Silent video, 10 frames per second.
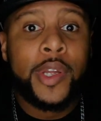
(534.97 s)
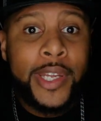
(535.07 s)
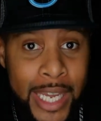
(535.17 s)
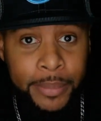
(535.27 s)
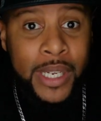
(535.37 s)

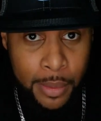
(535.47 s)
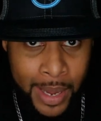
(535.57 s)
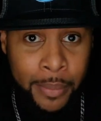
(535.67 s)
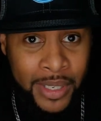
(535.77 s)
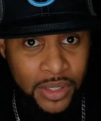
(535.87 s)
keep the
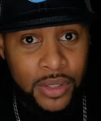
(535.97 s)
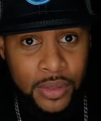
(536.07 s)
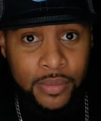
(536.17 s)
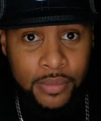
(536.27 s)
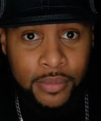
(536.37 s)
commandments.
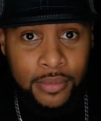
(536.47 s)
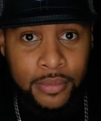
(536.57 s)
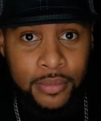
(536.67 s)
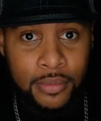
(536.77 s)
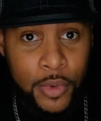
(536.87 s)

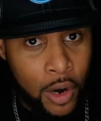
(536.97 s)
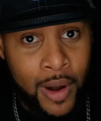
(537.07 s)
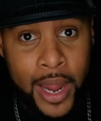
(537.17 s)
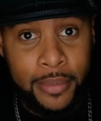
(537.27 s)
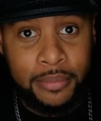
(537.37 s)
All
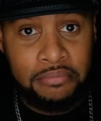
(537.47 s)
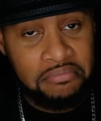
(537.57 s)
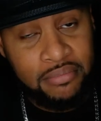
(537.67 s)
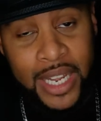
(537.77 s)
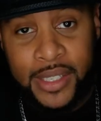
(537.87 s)
right?
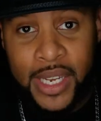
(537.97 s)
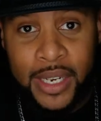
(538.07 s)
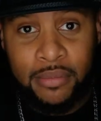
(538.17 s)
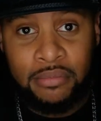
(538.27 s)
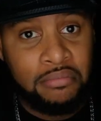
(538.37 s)
That's
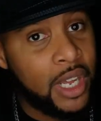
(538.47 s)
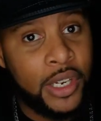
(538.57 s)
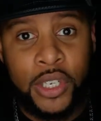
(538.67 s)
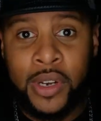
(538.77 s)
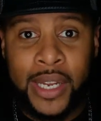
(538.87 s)
it. And
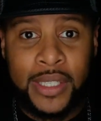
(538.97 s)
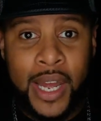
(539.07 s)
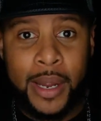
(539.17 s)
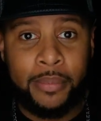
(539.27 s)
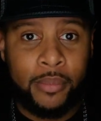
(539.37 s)
until next
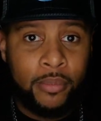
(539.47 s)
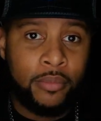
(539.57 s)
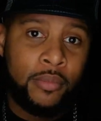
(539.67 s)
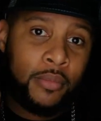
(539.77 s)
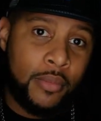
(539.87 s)
time,
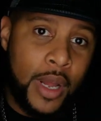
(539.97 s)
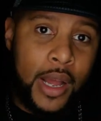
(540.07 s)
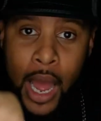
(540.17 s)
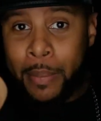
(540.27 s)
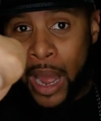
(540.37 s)

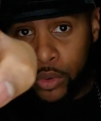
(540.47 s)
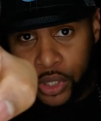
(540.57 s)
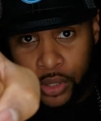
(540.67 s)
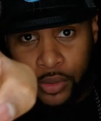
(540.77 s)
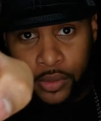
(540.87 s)
I'm out.